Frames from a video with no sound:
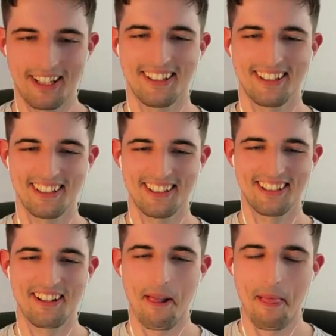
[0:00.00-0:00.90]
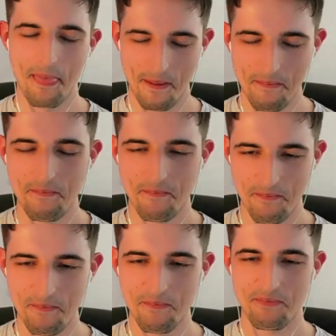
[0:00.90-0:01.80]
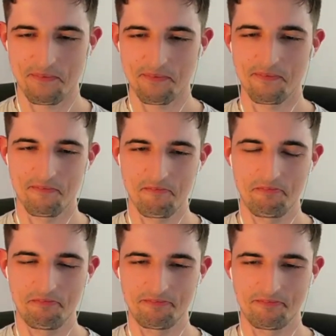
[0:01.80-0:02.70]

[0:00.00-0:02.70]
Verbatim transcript: leaving very little left over for science. And you can only